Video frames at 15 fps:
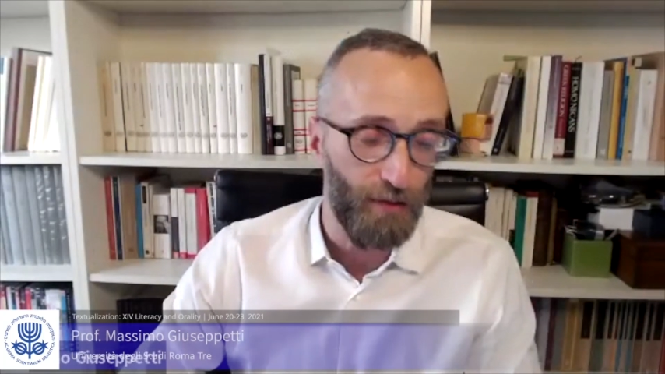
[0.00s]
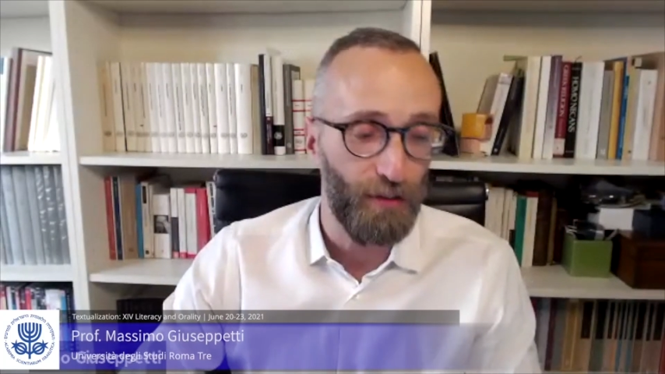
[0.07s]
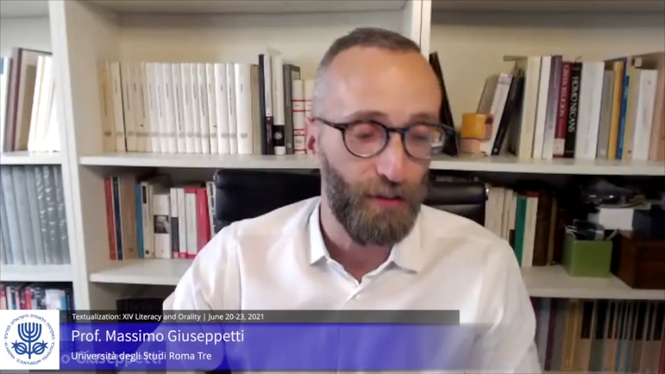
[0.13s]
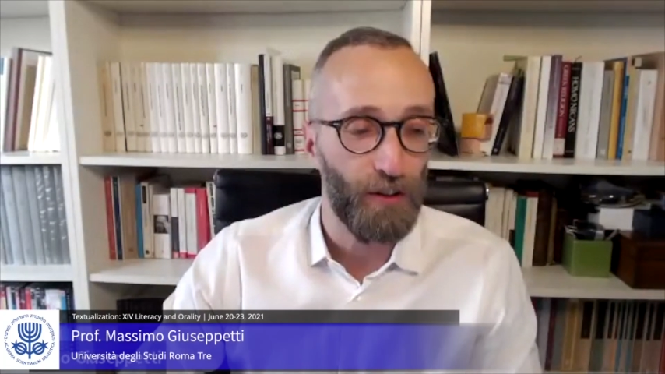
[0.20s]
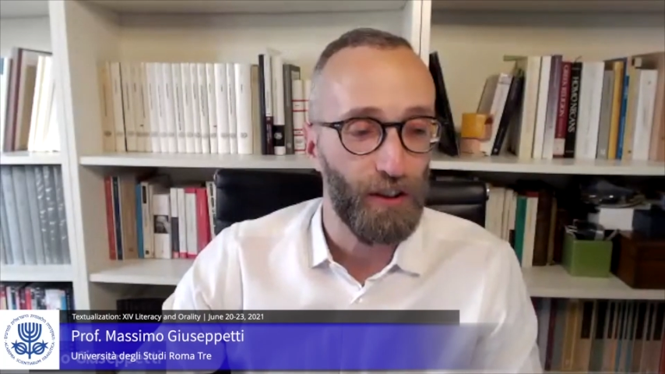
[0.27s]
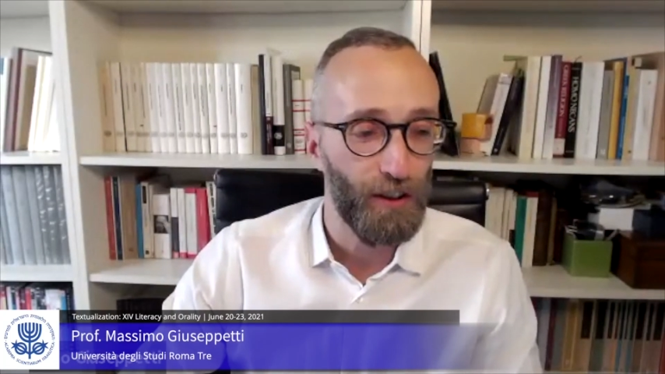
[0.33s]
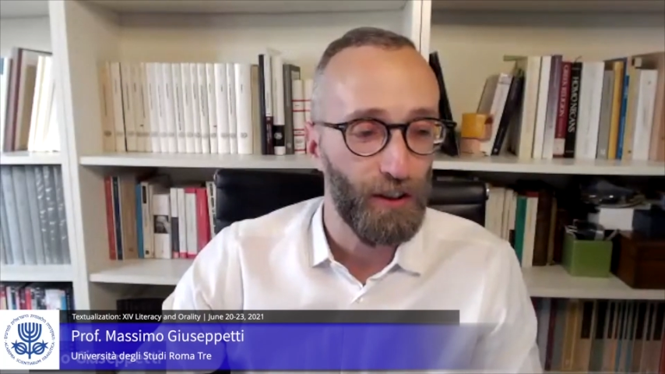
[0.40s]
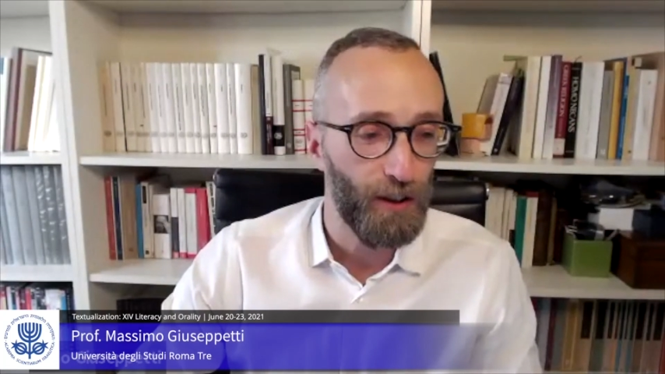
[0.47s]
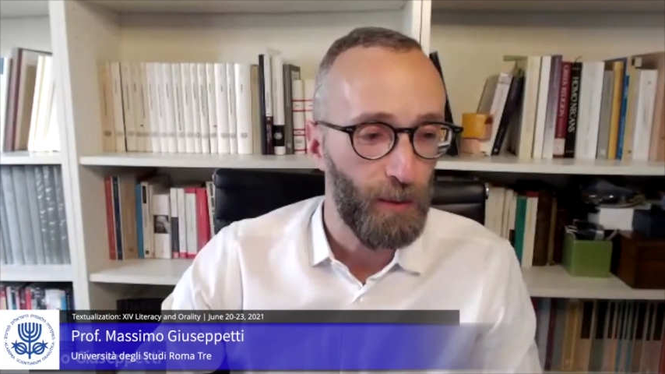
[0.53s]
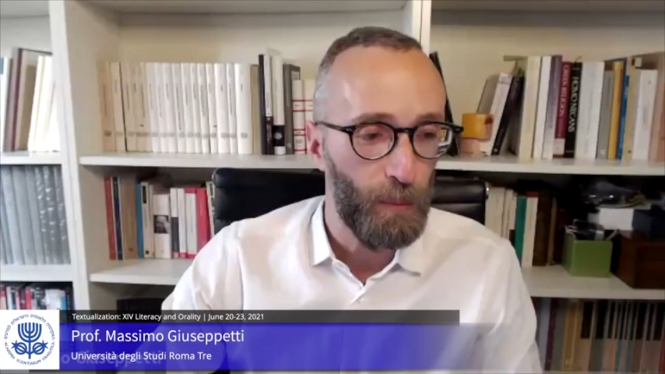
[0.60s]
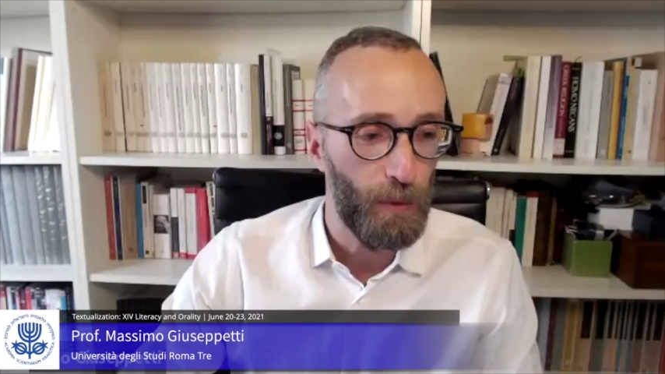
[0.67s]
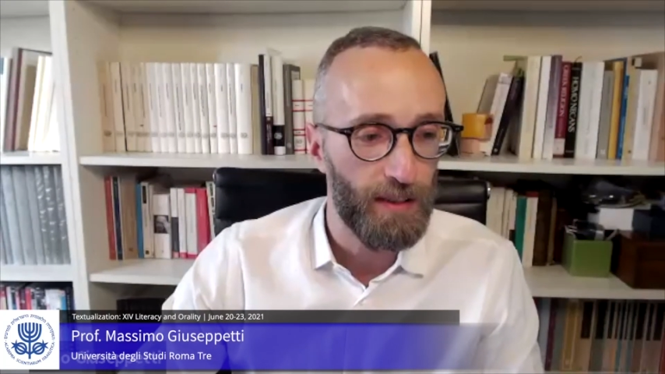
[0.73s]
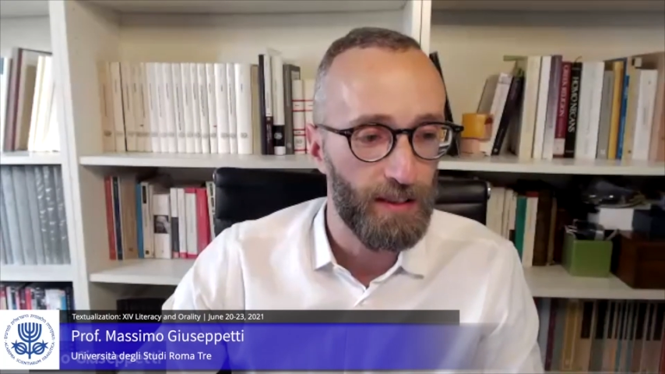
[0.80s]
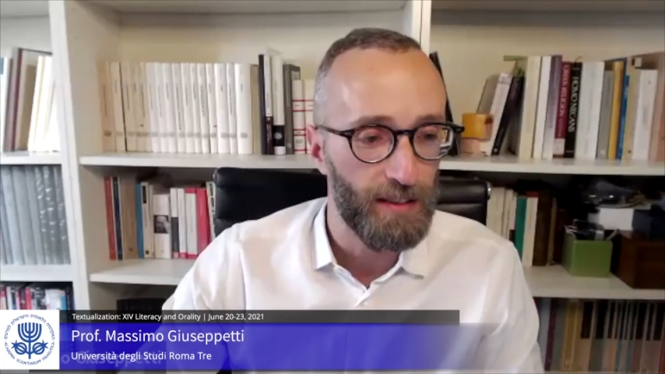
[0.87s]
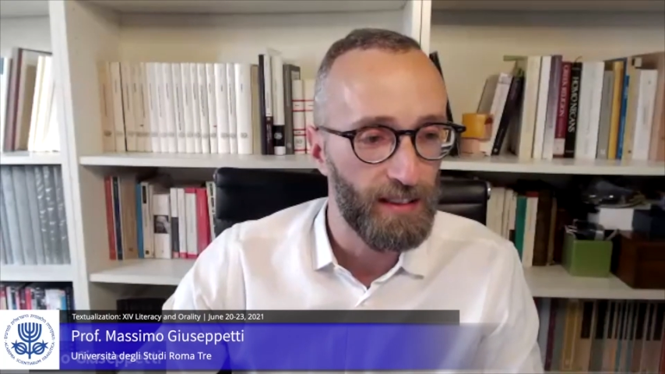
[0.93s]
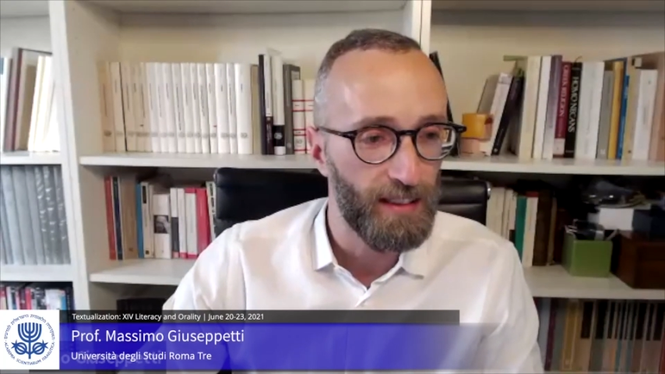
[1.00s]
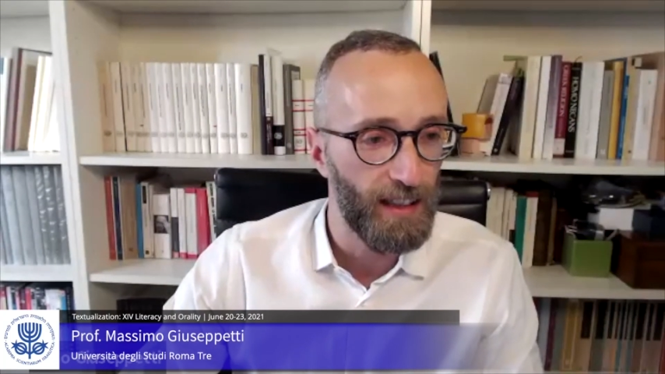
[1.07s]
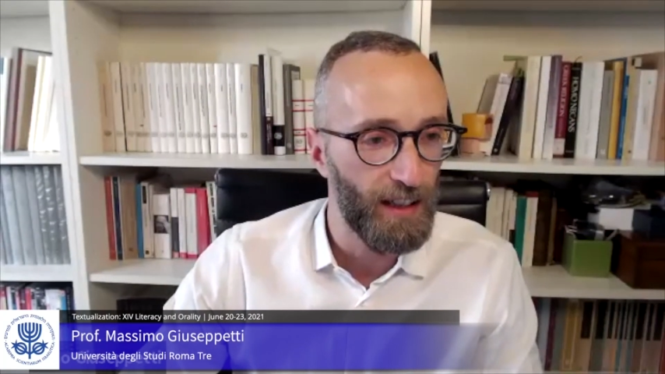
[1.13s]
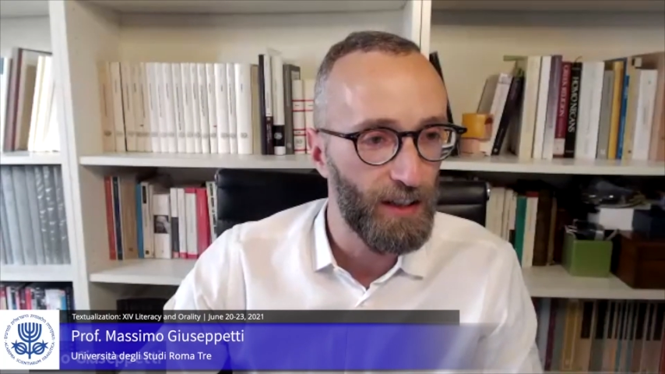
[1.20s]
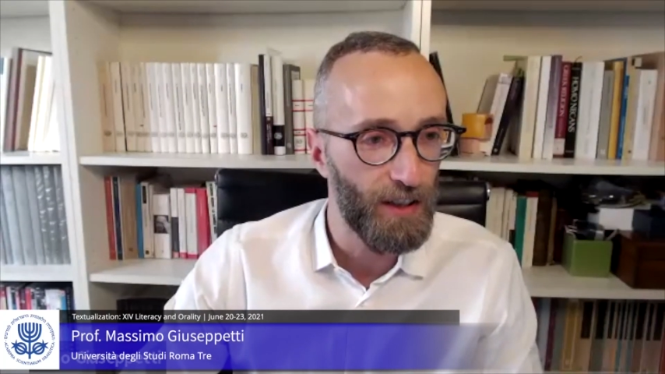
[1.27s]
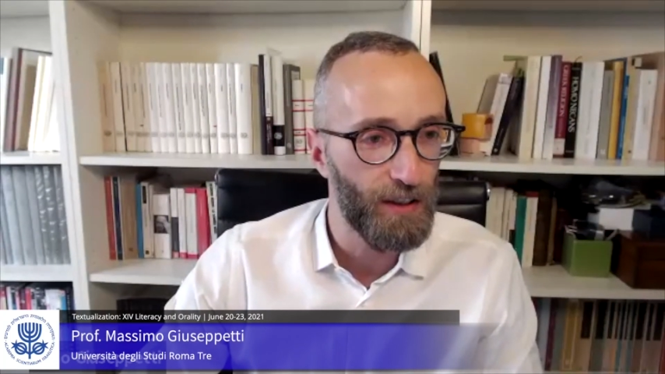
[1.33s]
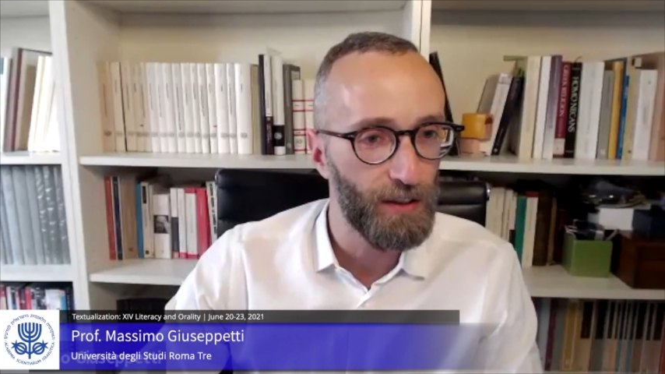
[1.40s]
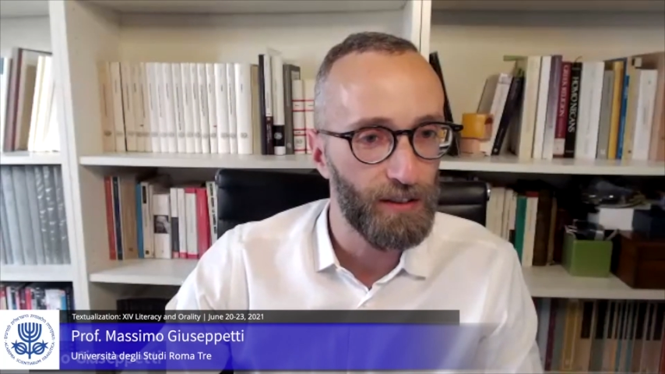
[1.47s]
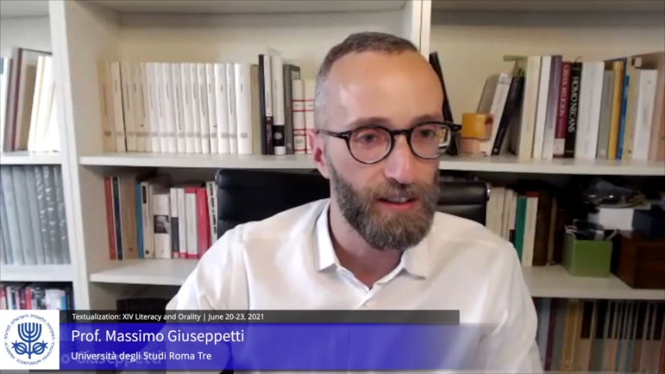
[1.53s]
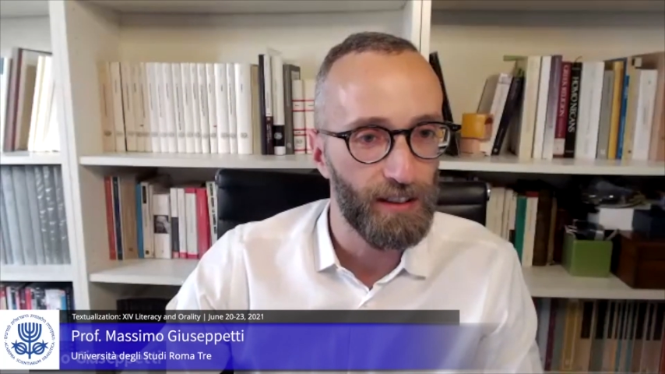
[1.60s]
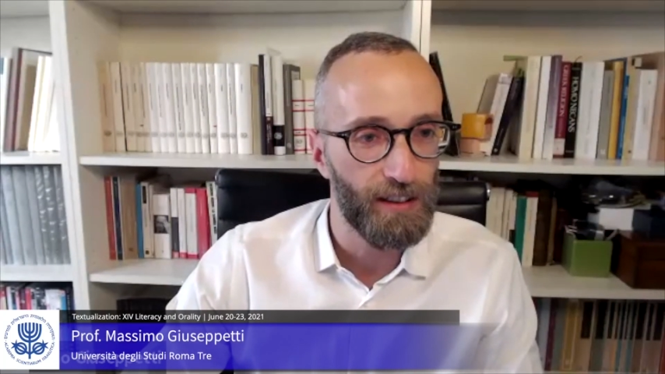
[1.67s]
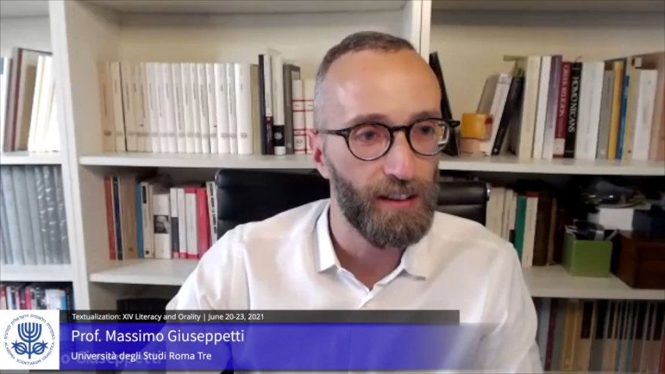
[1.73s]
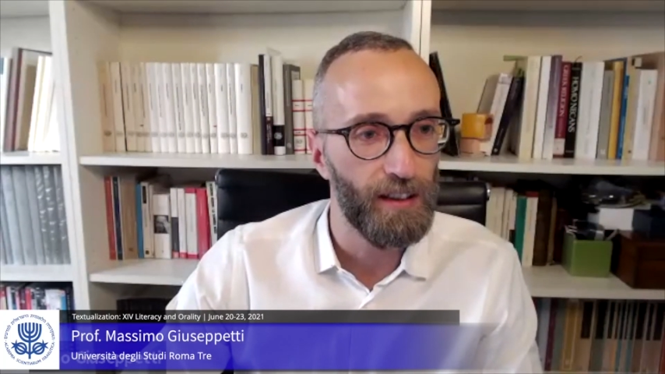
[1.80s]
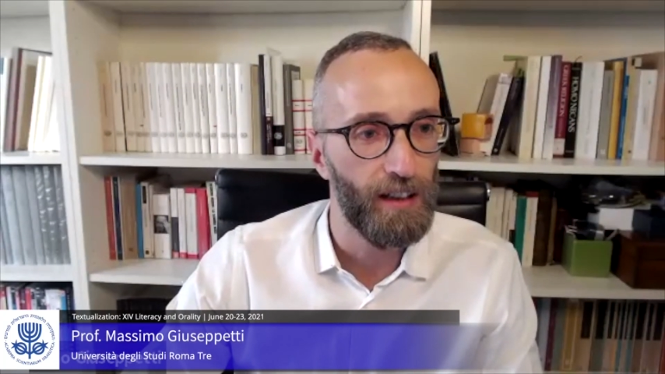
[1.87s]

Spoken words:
for your presentation.